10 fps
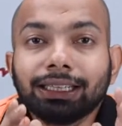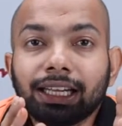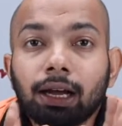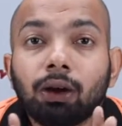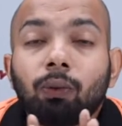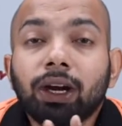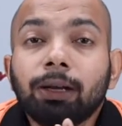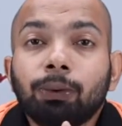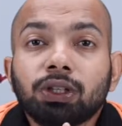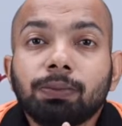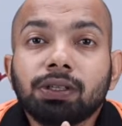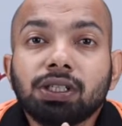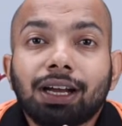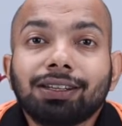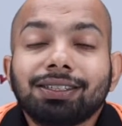there are quite possible
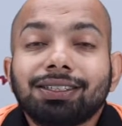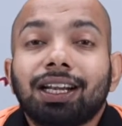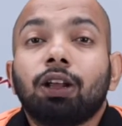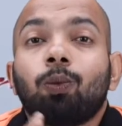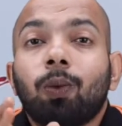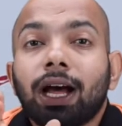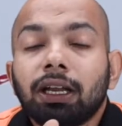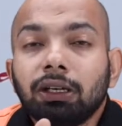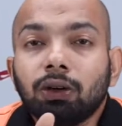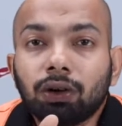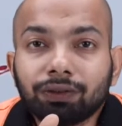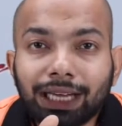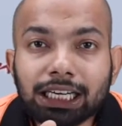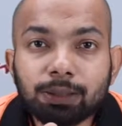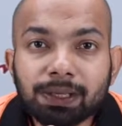chances that the value of
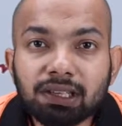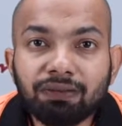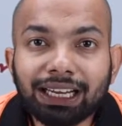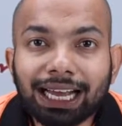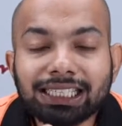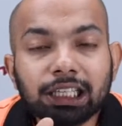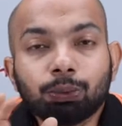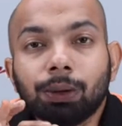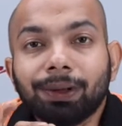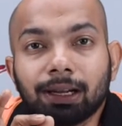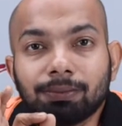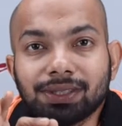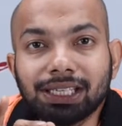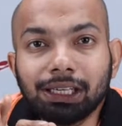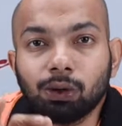that specific asset will become
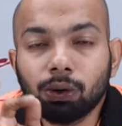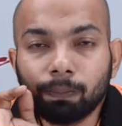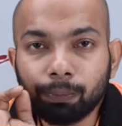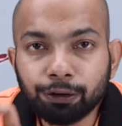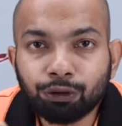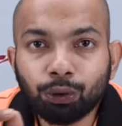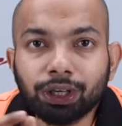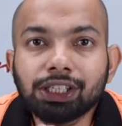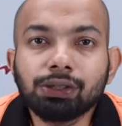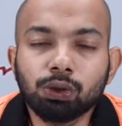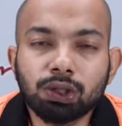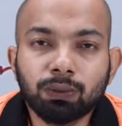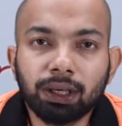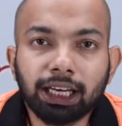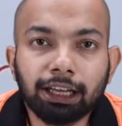zero before its useful